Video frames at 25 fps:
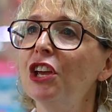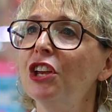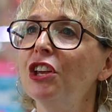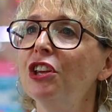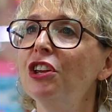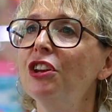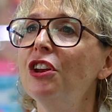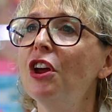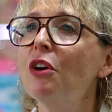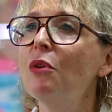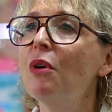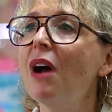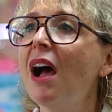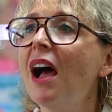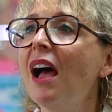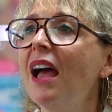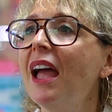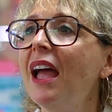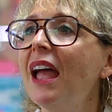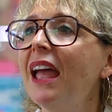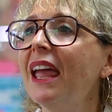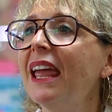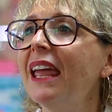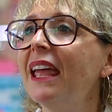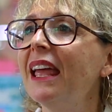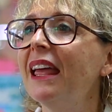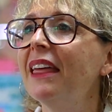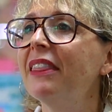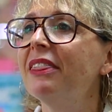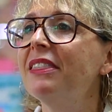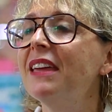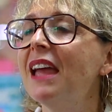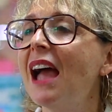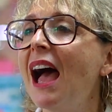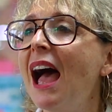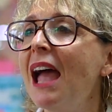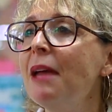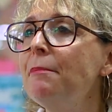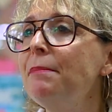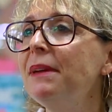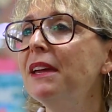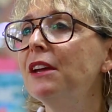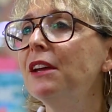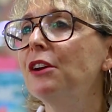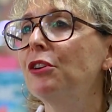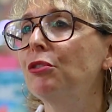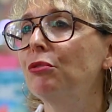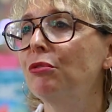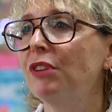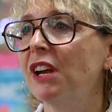You know, the IB
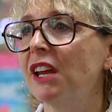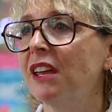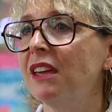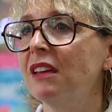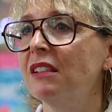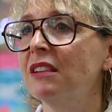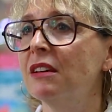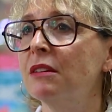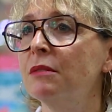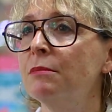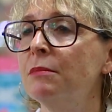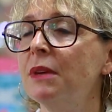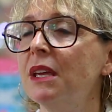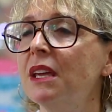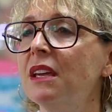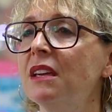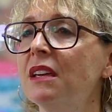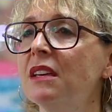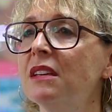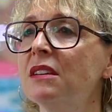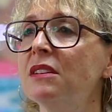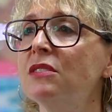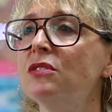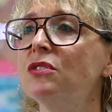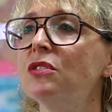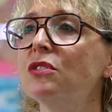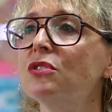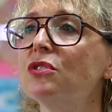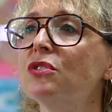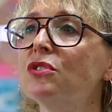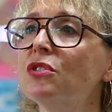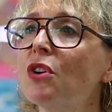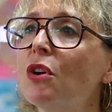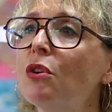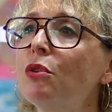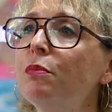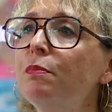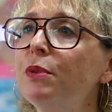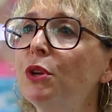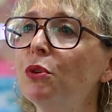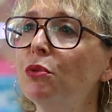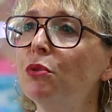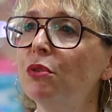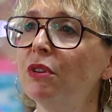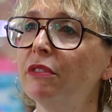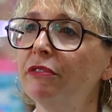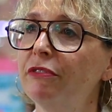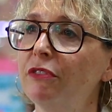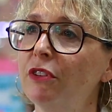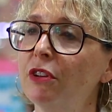curriculum is so
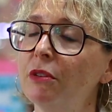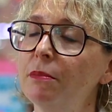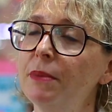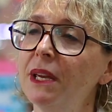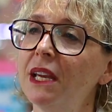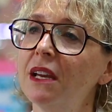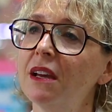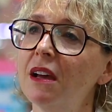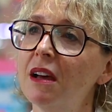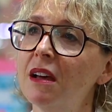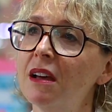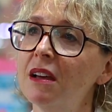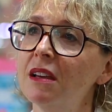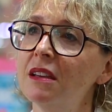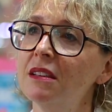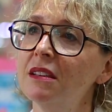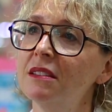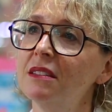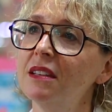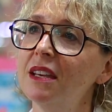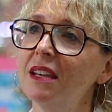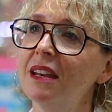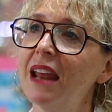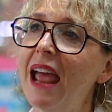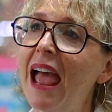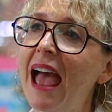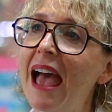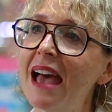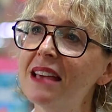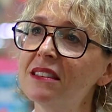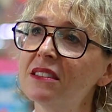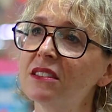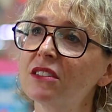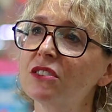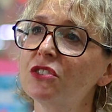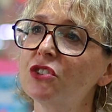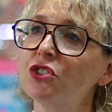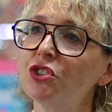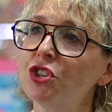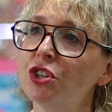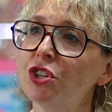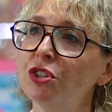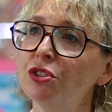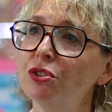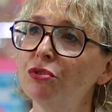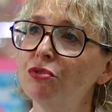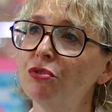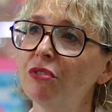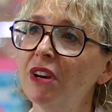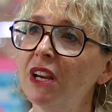beautiful because it asks
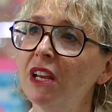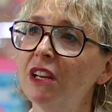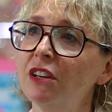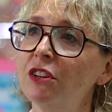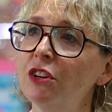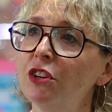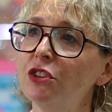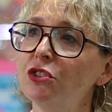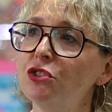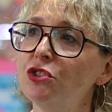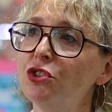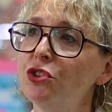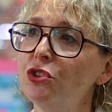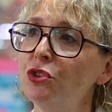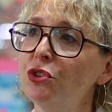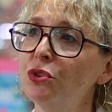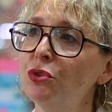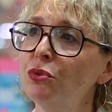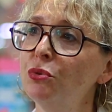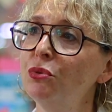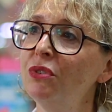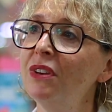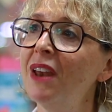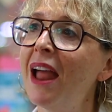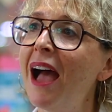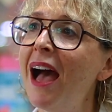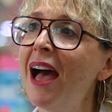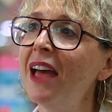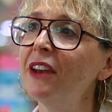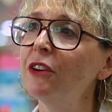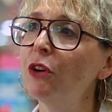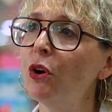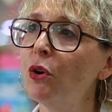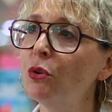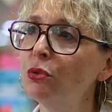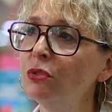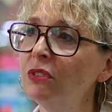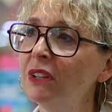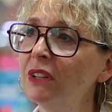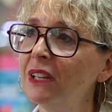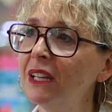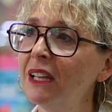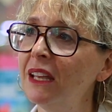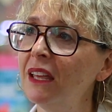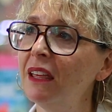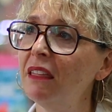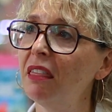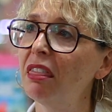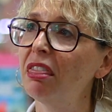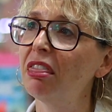children to not
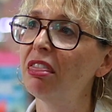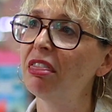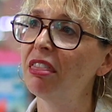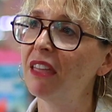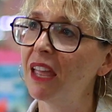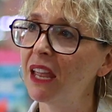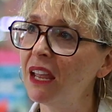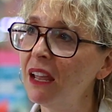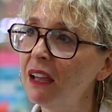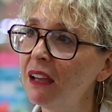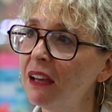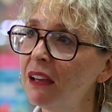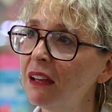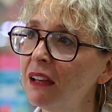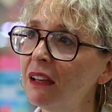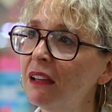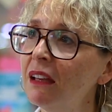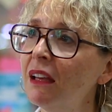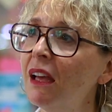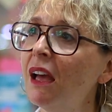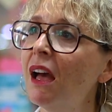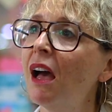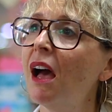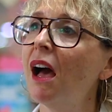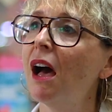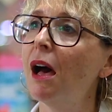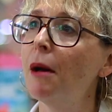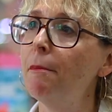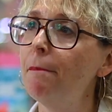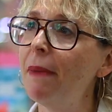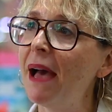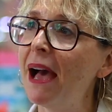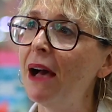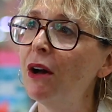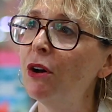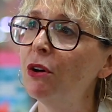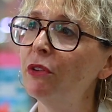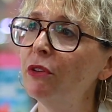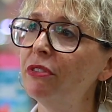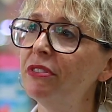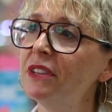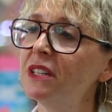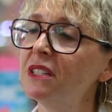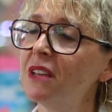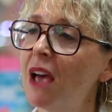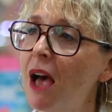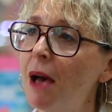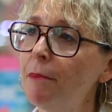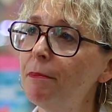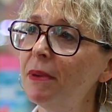only think about the
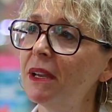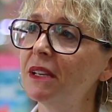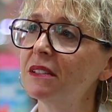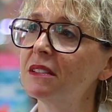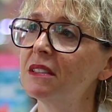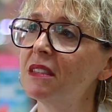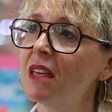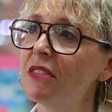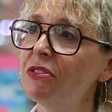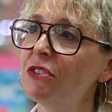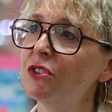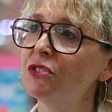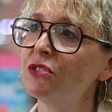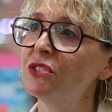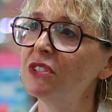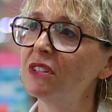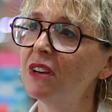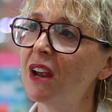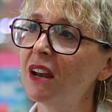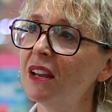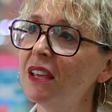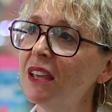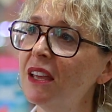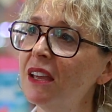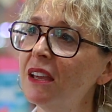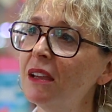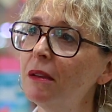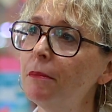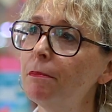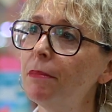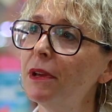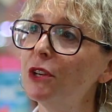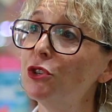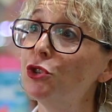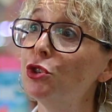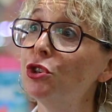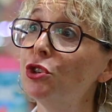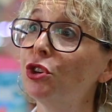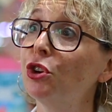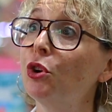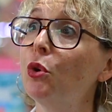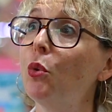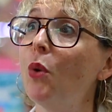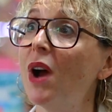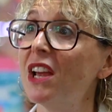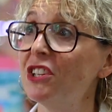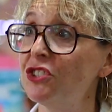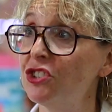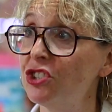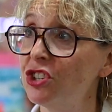topics that they're studying, but to
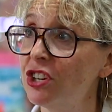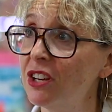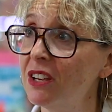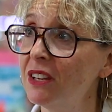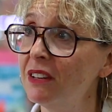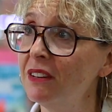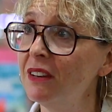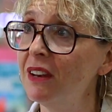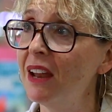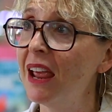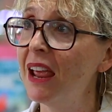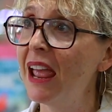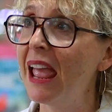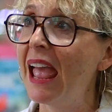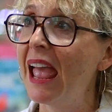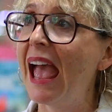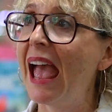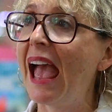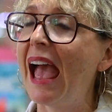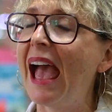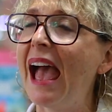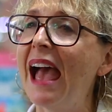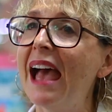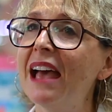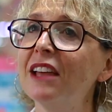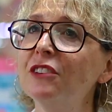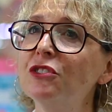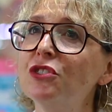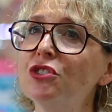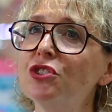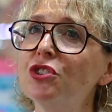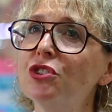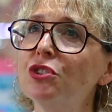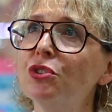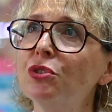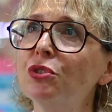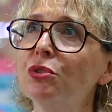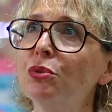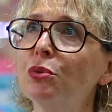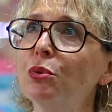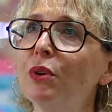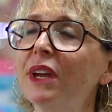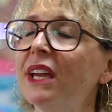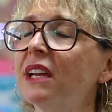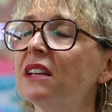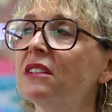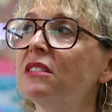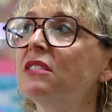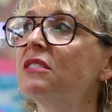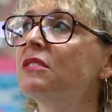question and to
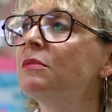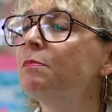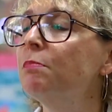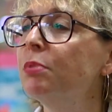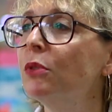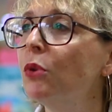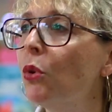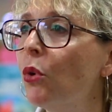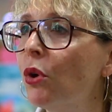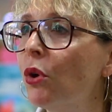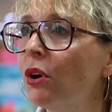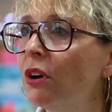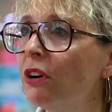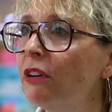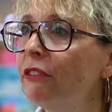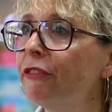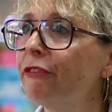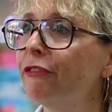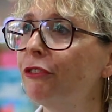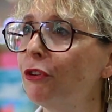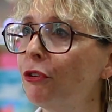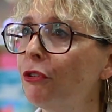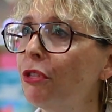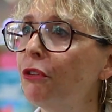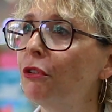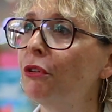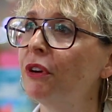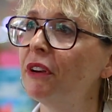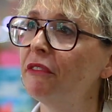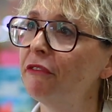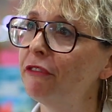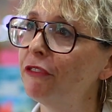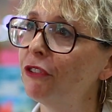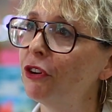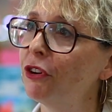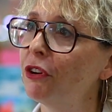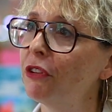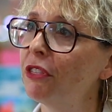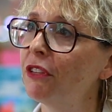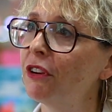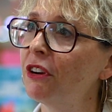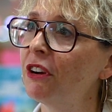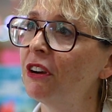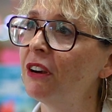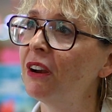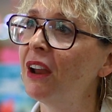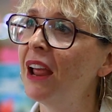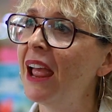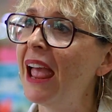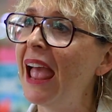explore further and
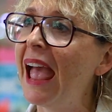further.